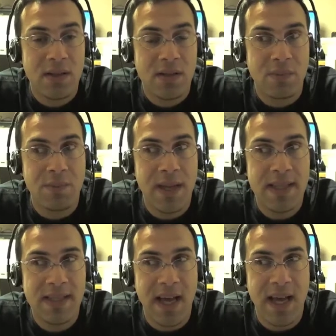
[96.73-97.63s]
Right.
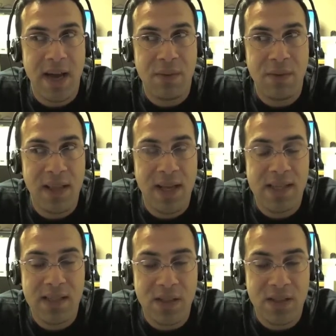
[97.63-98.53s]
basically, I, I
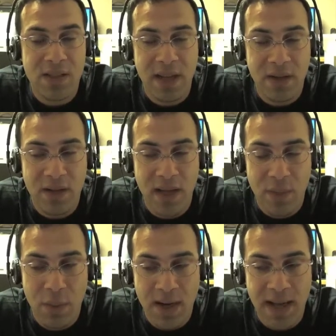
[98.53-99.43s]
realized you download
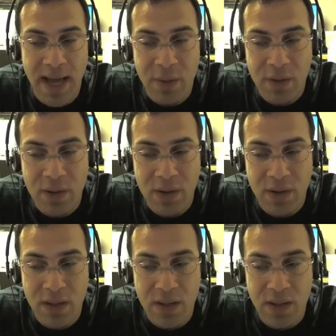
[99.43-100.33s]
within an hour. You
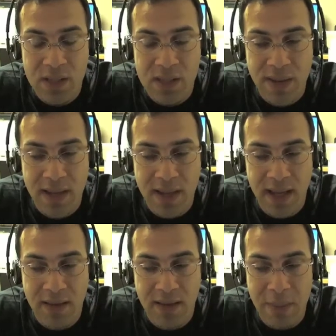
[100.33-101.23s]
you spend
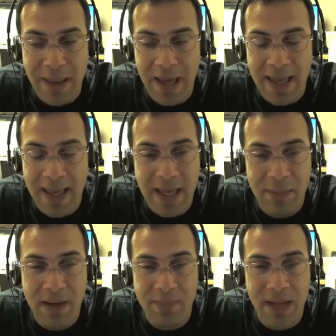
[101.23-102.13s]
like maybe a gigabyte
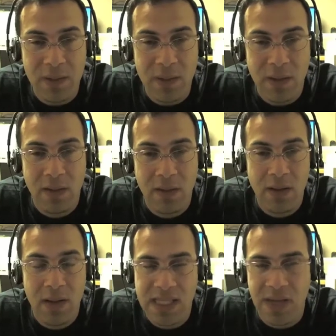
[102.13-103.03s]
of bandwidth.
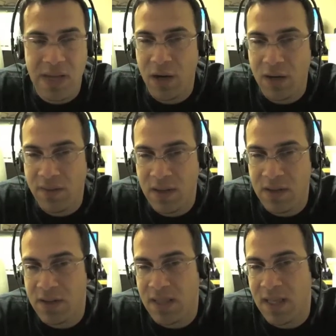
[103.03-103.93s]
Oh.
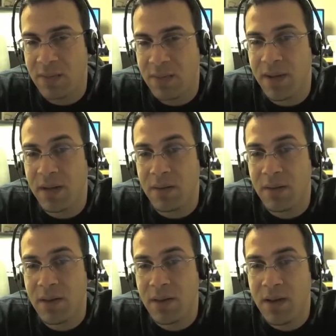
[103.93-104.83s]
Seven, gigabyte of bandwidth.
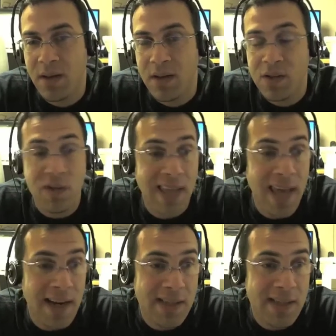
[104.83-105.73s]
Mm-hmm. in
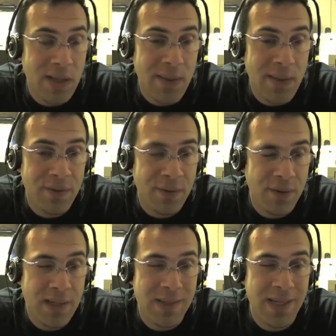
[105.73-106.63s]
Canada, it's really bad for
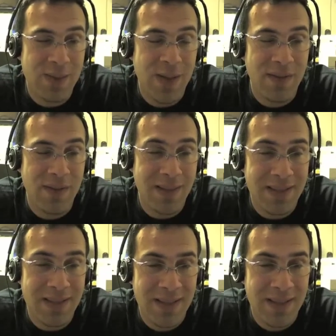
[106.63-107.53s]
us because we have limits.